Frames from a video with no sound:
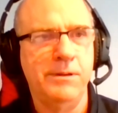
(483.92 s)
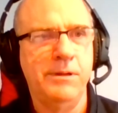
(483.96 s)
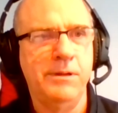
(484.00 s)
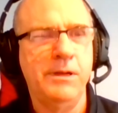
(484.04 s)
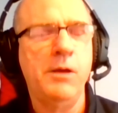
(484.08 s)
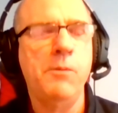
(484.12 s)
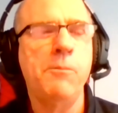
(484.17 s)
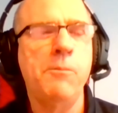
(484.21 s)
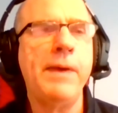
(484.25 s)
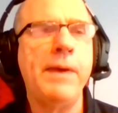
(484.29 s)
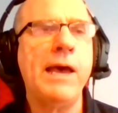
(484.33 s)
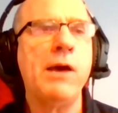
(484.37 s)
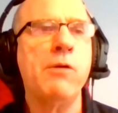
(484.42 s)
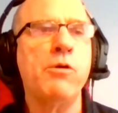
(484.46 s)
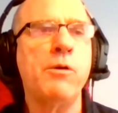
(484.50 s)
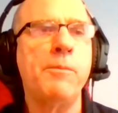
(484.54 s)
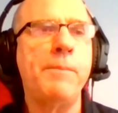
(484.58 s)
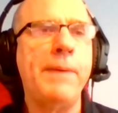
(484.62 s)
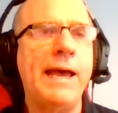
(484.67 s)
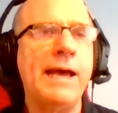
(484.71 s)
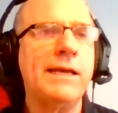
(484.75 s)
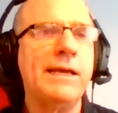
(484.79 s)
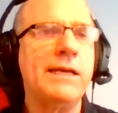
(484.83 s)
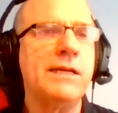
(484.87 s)

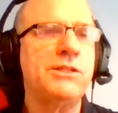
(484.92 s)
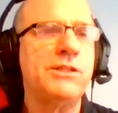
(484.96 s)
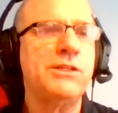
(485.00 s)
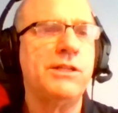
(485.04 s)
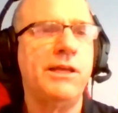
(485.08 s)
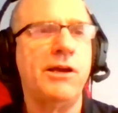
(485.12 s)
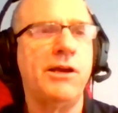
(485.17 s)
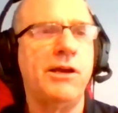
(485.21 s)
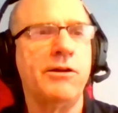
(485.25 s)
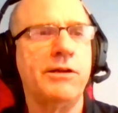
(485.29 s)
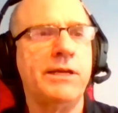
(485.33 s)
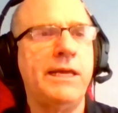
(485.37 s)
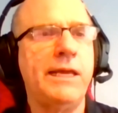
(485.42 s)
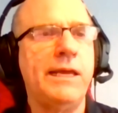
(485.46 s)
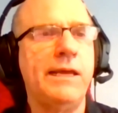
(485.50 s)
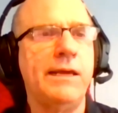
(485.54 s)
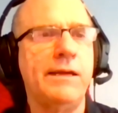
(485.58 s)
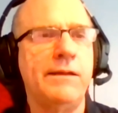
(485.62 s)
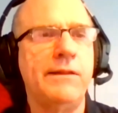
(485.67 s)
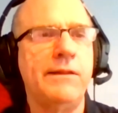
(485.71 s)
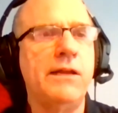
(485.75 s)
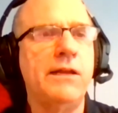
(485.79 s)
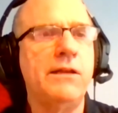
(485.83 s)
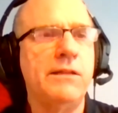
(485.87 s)
Back into the
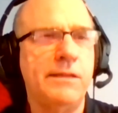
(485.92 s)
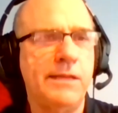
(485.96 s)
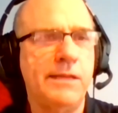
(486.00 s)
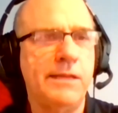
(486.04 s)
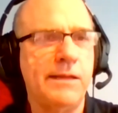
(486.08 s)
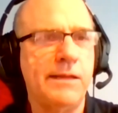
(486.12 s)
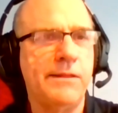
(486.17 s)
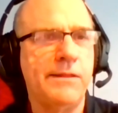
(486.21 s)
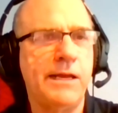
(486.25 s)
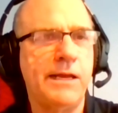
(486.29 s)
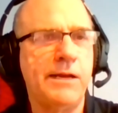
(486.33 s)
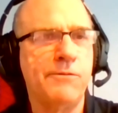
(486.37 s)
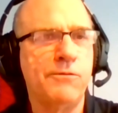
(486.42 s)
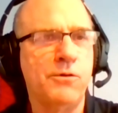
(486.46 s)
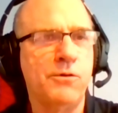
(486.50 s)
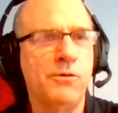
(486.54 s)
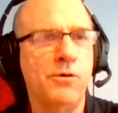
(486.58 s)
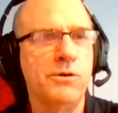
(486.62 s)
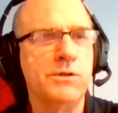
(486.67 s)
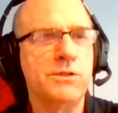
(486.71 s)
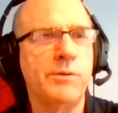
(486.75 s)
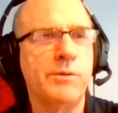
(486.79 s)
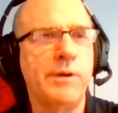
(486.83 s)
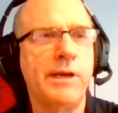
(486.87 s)
Archean, then of
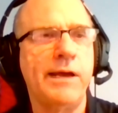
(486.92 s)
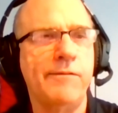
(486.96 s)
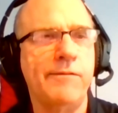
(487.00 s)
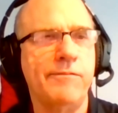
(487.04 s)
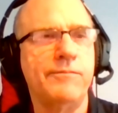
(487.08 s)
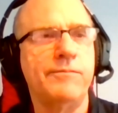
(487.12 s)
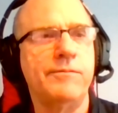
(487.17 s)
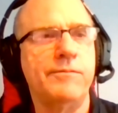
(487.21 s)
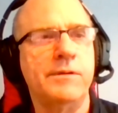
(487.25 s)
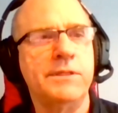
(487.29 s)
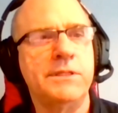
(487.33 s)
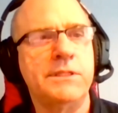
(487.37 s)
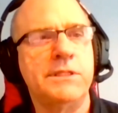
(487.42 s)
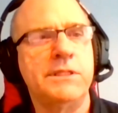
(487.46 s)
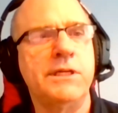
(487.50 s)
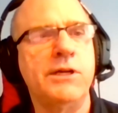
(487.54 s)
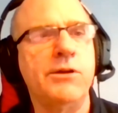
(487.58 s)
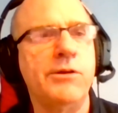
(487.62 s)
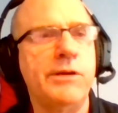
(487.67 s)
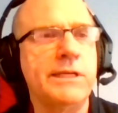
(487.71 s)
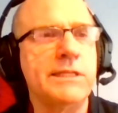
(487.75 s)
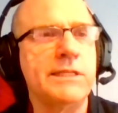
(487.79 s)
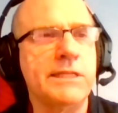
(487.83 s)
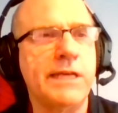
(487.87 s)
course we have
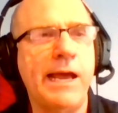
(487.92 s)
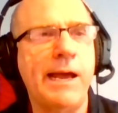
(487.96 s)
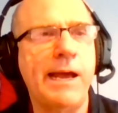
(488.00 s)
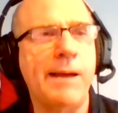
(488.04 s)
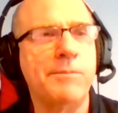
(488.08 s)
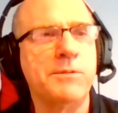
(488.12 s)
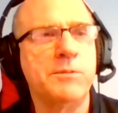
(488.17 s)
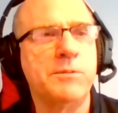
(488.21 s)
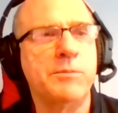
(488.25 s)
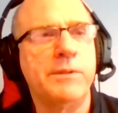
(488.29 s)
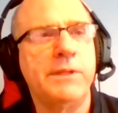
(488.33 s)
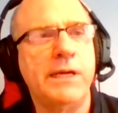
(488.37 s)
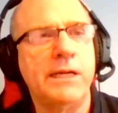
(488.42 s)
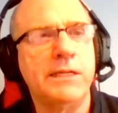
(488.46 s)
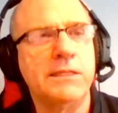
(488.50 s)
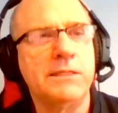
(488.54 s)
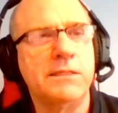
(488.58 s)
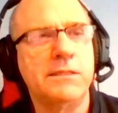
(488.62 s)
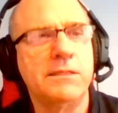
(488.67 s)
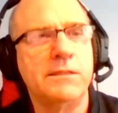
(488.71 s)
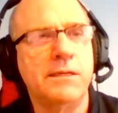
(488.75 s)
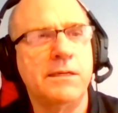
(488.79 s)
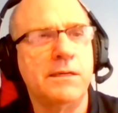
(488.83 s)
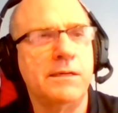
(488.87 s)
serious gaps, but
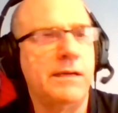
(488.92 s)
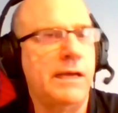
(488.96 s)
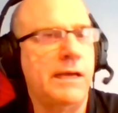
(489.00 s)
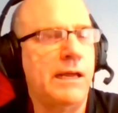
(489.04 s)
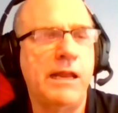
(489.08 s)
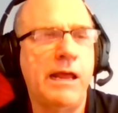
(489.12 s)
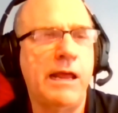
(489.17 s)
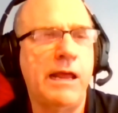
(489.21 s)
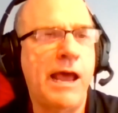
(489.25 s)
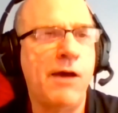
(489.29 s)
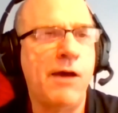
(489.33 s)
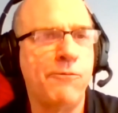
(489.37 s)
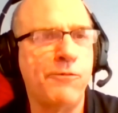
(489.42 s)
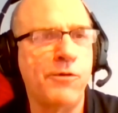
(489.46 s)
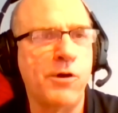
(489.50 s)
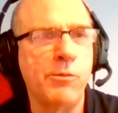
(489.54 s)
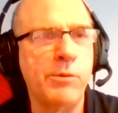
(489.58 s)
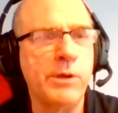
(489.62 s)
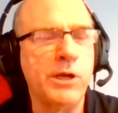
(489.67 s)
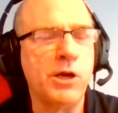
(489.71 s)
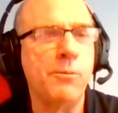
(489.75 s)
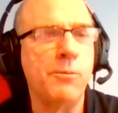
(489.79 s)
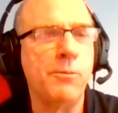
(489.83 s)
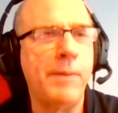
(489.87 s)
that's and how far
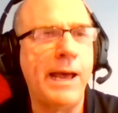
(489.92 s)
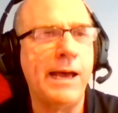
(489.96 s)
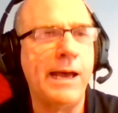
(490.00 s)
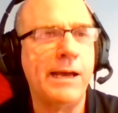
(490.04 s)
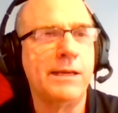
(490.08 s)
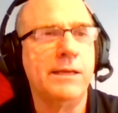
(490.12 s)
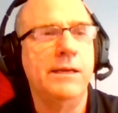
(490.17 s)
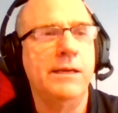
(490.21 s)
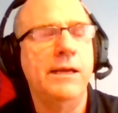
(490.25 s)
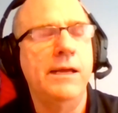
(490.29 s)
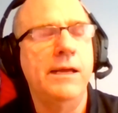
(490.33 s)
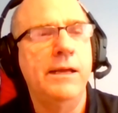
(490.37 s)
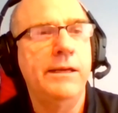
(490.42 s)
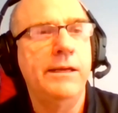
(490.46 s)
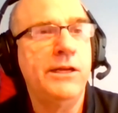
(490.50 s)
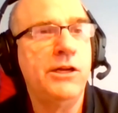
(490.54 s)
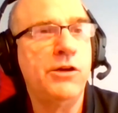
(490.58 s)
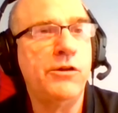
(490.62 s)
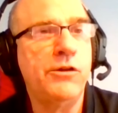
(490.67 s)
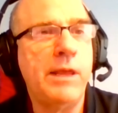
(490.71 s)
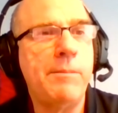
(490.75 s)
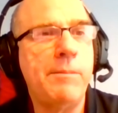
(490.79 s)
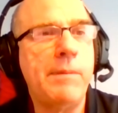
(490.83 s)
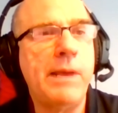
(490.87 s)
we go back.
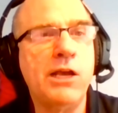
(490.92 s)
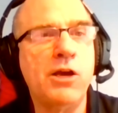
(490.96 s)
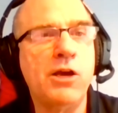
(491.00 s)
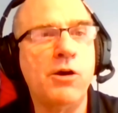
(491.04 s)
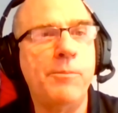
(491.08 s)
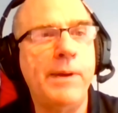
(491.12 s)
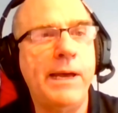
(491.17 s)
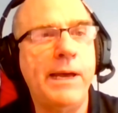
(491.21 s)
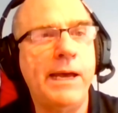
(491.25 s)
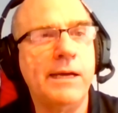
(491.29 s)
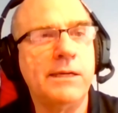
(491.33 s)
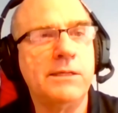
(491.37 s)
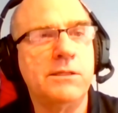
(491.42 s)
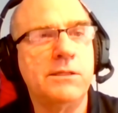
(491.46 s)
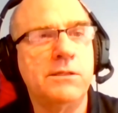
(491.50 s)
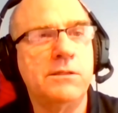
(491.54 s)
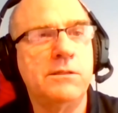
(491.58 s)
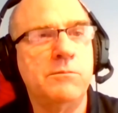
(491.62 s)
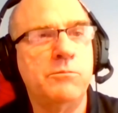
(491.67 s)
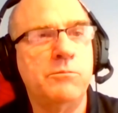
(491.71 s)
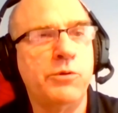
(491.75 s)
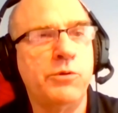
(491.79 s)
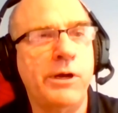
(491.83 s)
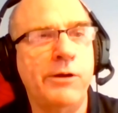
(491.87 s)
They may go back
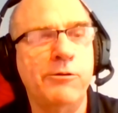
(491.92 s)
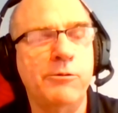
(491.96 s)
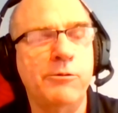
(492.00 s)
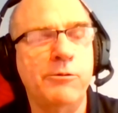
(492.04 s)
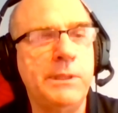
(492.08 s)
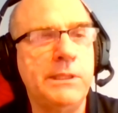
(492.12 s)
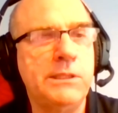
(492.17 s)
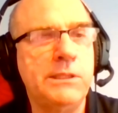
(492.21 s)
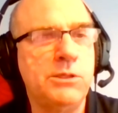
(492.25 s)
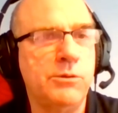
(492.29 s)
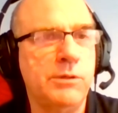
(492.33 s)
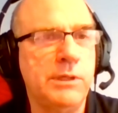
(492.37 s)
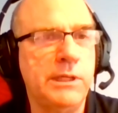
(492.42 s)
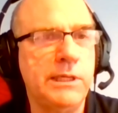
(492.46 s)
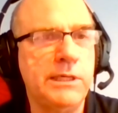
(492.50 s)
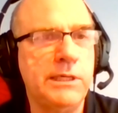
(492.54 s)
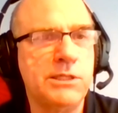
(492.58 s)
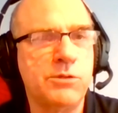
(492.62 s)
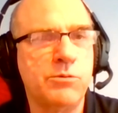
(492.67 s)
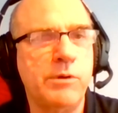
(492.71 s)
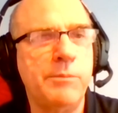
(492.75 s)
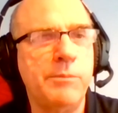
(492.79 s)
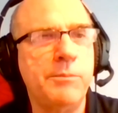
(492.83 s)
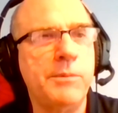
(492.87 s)
probably to at
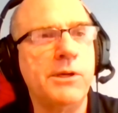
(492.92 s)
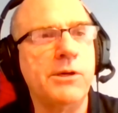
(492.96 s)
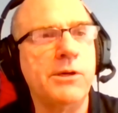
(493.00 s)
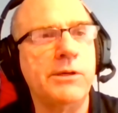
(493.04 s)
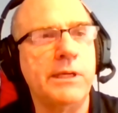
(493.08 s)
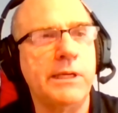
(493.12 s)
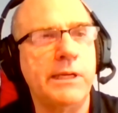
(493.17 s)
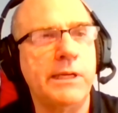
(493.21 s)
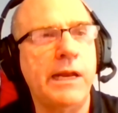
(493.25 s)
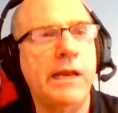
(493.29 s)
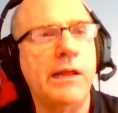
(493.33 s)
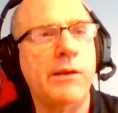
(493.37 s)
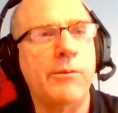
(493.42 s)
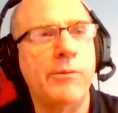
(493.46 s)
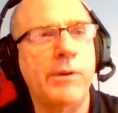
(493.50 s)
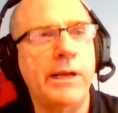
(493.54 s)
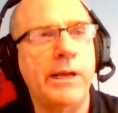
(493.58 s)
least 3 billion anyway.